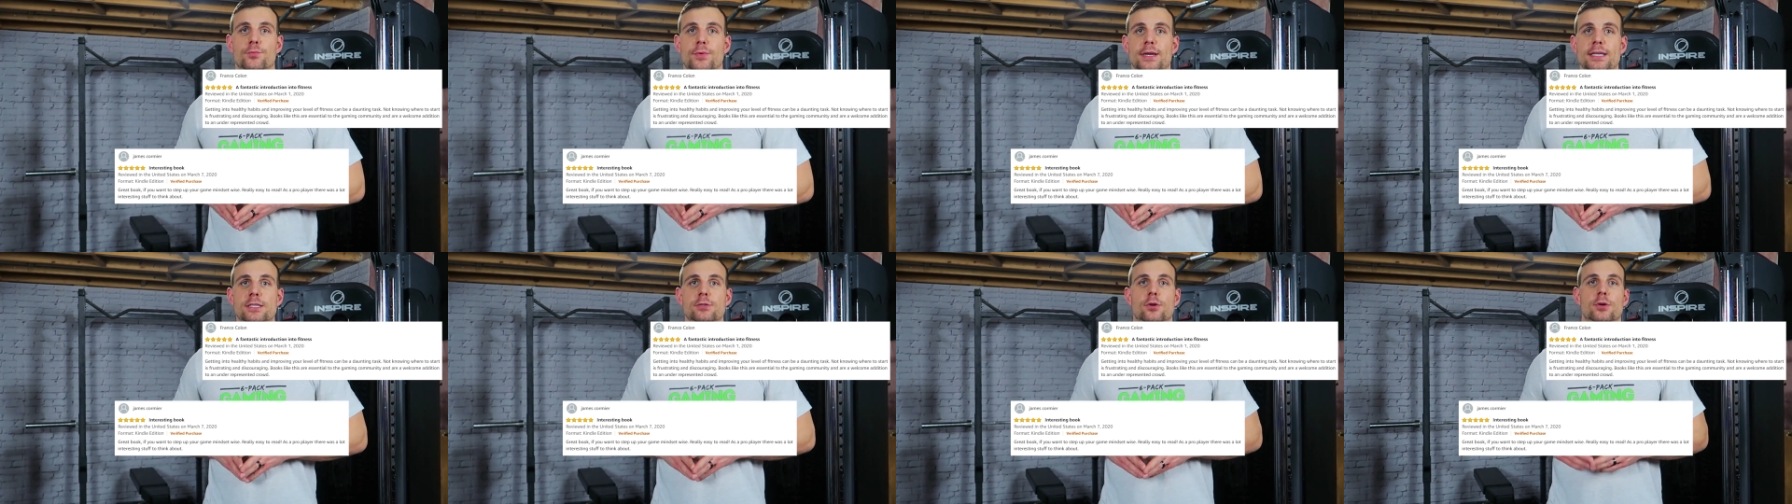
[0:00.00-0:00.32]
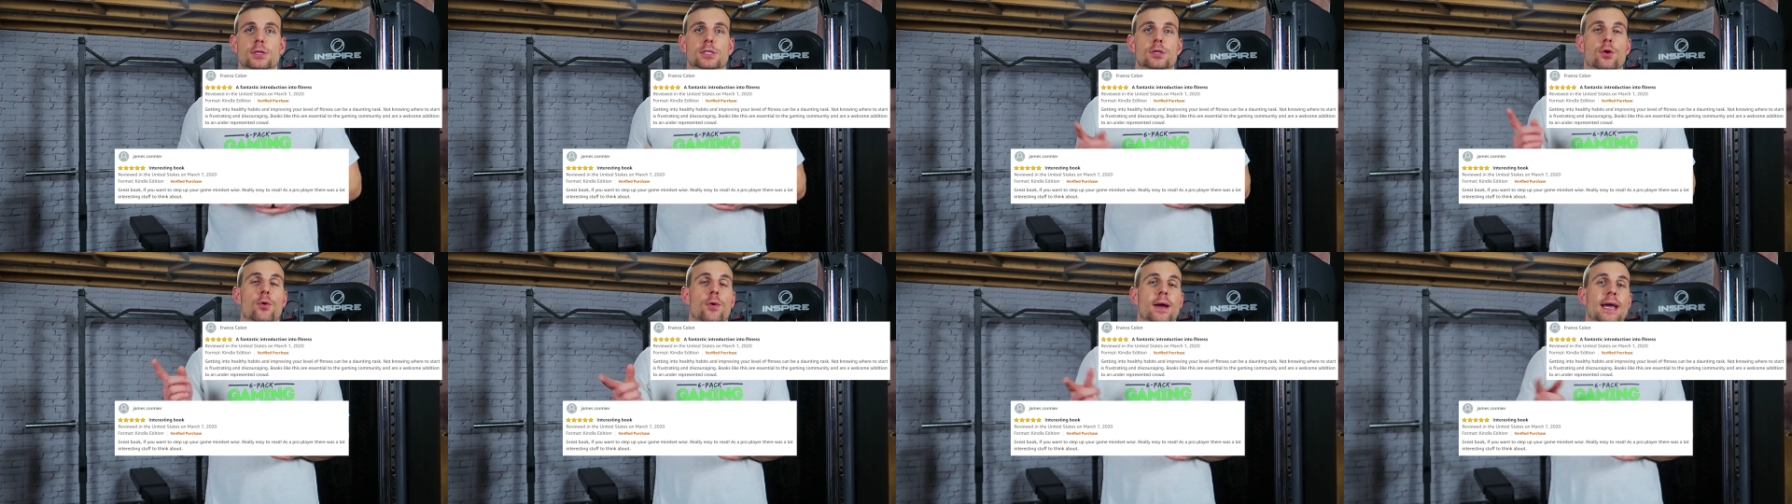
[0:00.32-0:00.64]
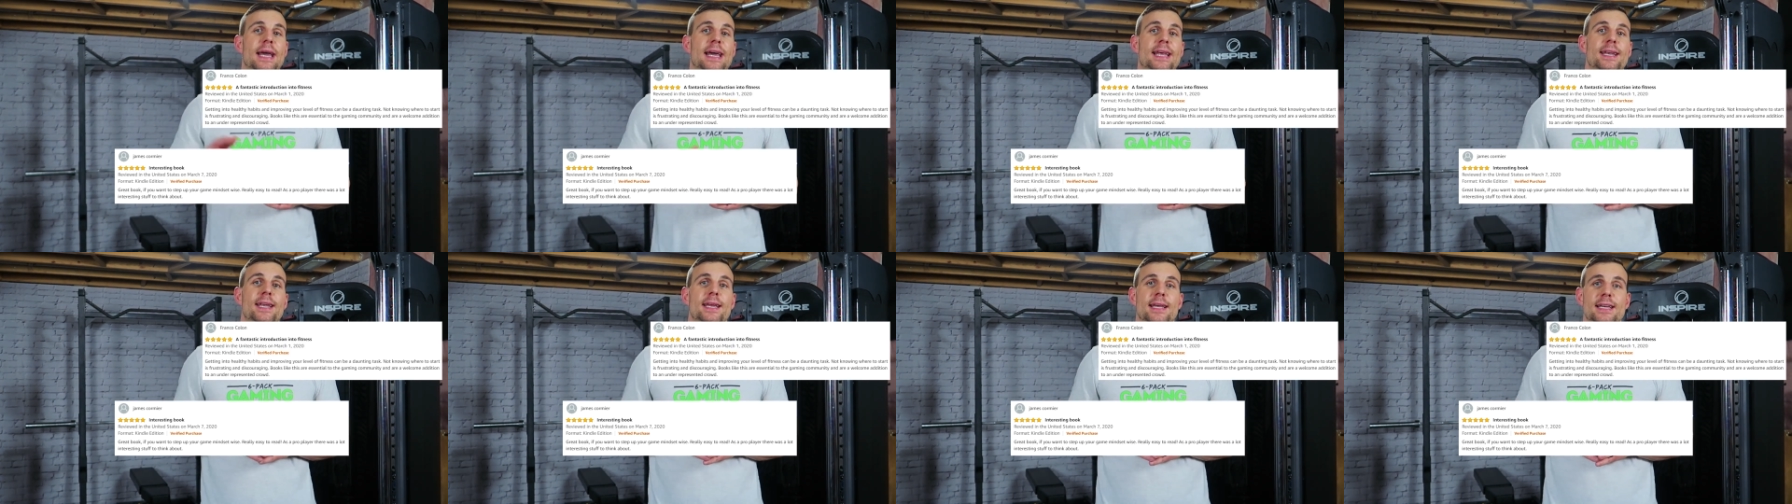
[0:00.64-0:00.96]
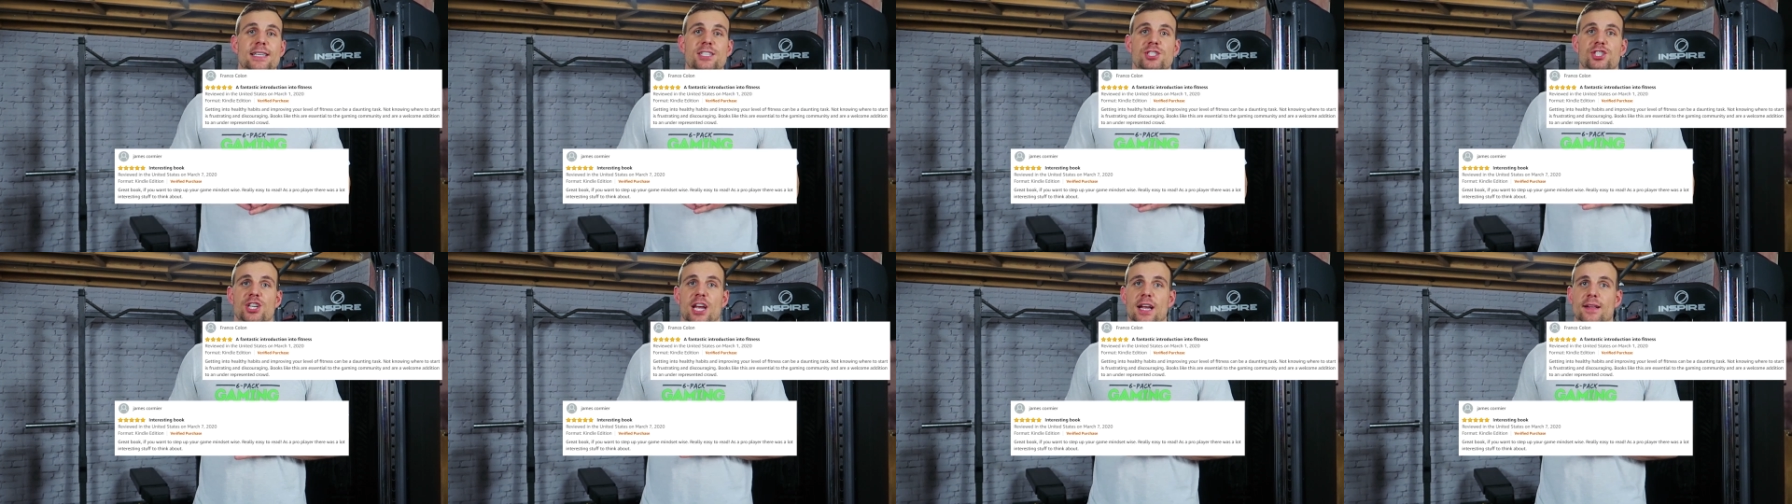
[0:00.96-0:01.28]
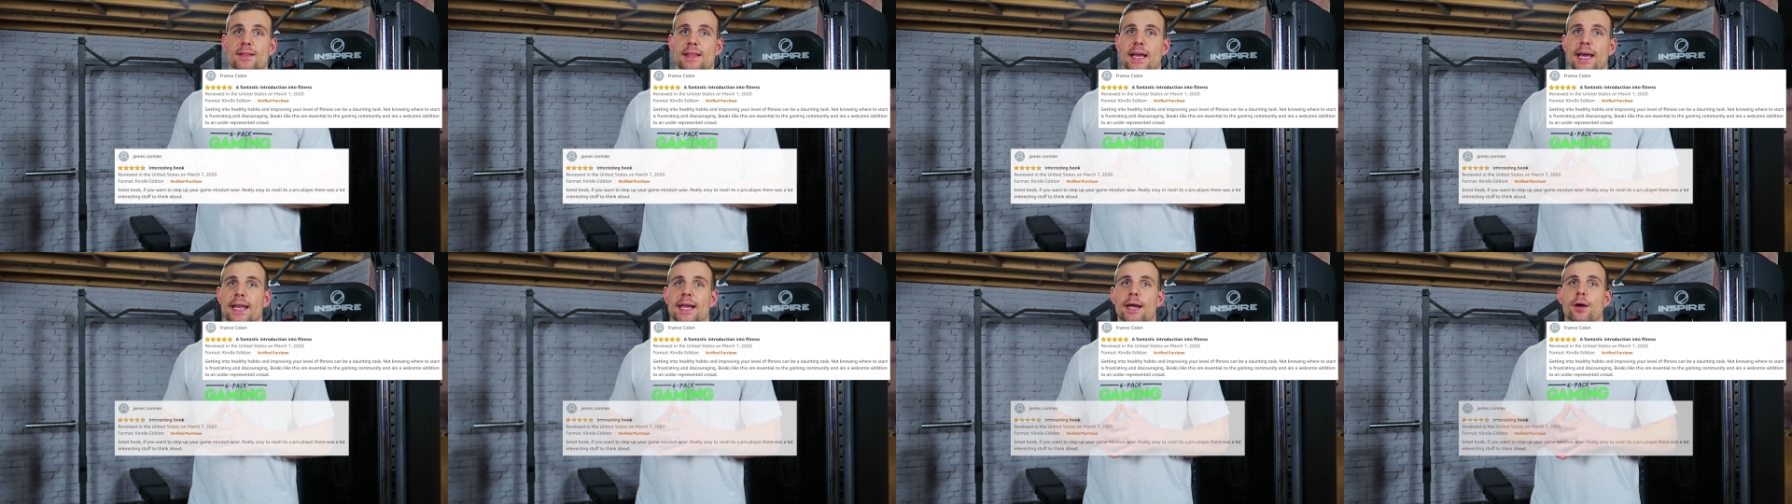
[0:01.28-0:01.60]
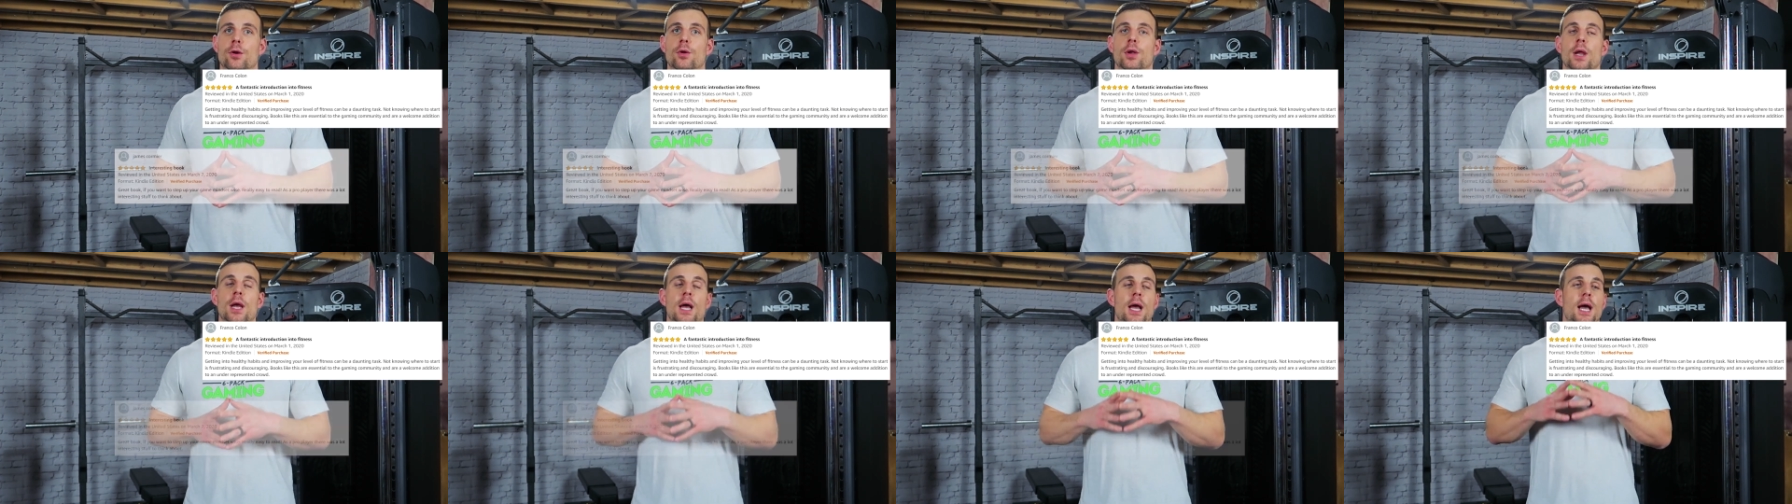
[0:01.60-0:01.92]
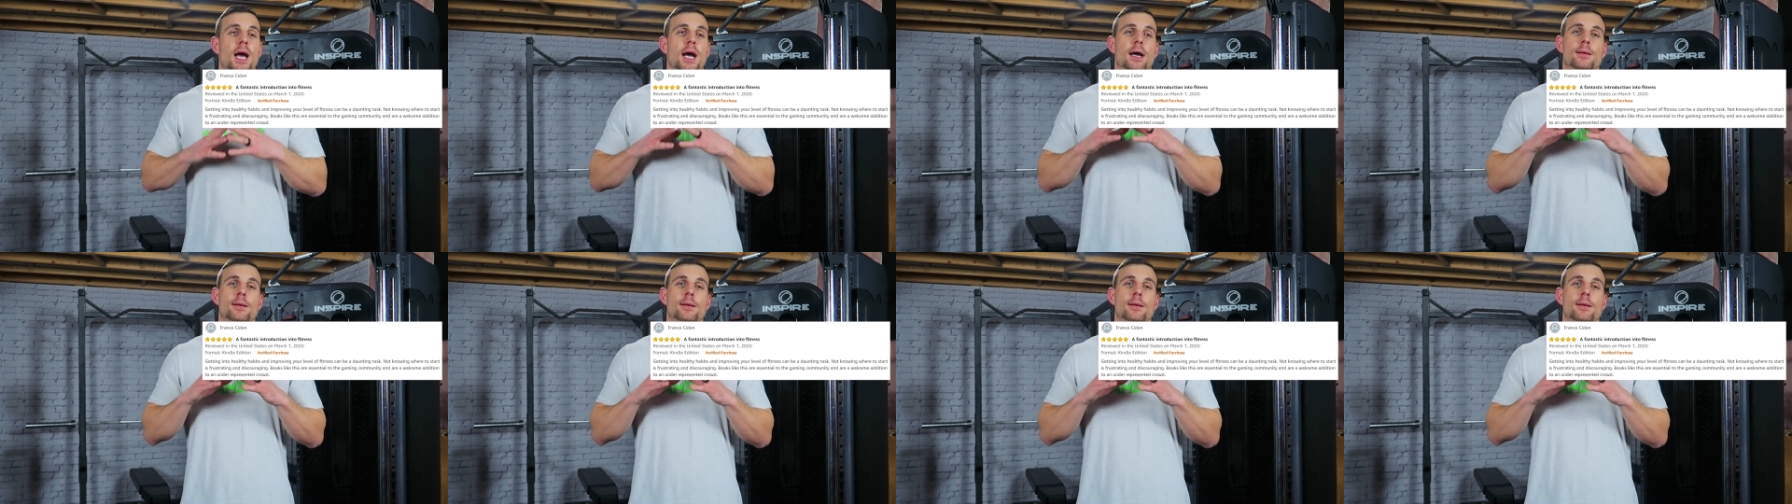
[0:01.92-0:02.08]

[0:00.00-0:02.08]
resource, go ahead and check that out.